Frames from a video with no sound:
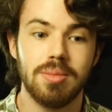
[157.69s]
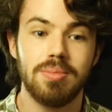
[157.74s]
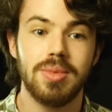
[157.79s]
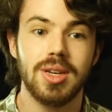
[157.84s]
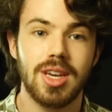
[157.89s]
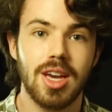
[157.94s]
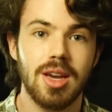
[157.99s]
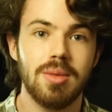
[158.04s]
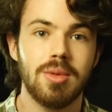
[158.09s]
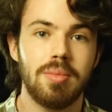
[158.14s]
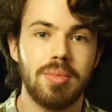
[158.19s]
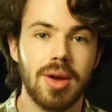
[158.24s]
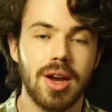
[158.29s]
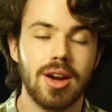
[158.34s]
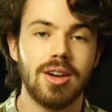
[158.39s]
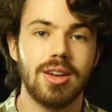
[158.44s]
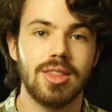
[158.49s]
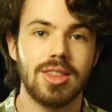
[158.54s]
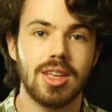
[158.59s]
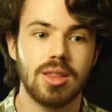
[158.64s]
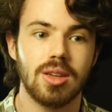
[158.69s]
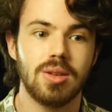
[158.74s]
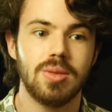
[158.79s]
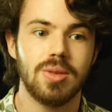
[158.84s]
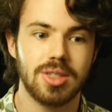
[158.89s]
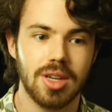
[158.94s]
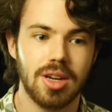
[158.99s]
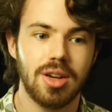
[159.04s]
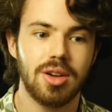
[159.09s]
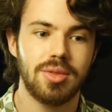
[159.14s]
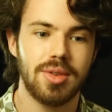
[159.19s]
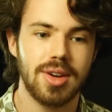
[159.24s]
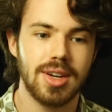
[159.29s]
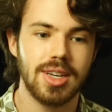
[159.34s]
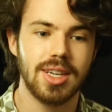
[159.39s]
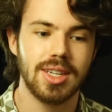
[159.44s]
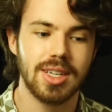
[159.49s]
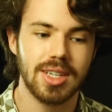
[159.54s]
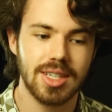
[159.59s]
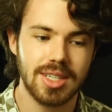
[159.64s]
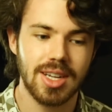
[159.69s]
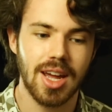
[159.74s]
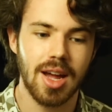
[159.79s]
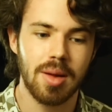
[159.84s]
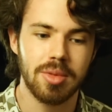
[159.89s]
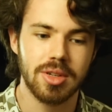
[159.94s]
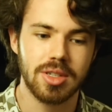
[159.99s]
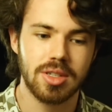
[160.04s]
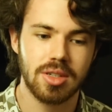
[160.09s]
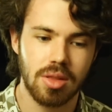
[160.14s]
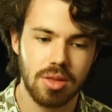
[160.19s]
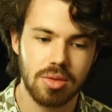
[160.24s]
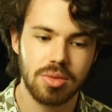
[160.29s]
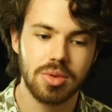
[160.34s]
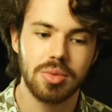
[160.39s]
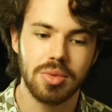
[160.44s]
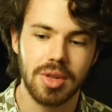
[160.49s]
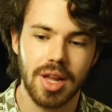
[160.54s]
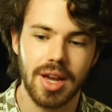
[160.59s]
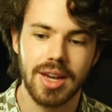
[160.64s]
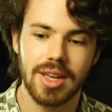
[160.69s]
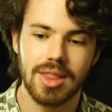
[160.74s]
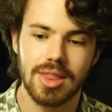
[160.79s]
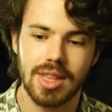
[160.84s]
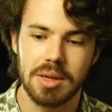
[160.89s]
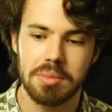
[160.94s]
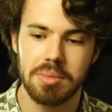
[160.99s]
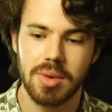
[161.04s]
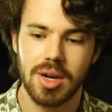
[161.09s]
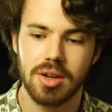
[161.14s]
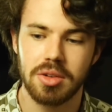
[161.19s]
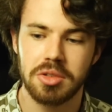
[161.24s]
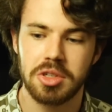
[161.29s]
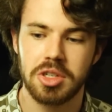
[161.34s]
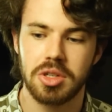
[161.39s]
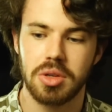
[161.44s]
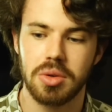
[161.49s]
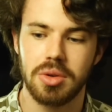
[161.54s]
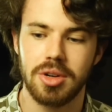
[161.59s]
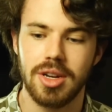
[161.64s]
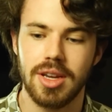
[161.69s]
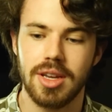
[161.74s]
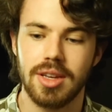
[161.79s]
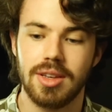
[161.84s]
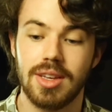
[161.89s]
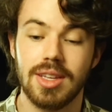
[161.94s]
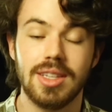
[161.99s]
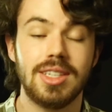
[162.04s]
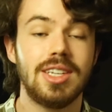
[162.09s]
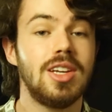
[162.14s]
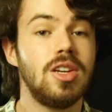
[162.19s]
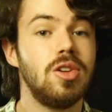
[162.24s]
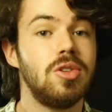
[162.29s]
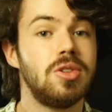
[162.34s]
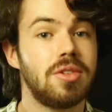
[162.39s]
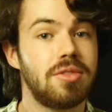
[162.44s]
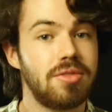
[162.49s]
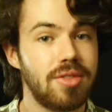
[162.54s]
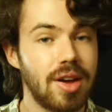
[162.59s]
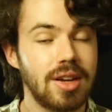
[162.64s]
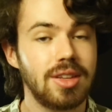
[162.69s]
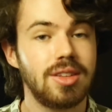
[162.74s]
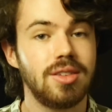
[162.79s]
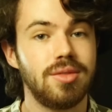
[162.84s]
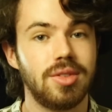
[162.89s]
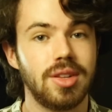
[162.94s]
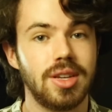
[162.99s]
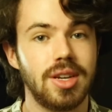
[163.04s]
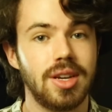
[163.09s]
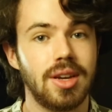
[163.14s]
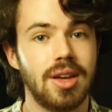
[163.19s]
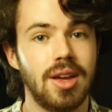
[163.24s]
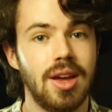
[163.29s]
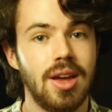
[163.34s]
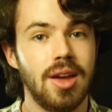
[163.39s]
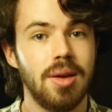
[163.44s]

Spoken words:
it became apparent that there was already an established through line that Marriage Story continues effectively,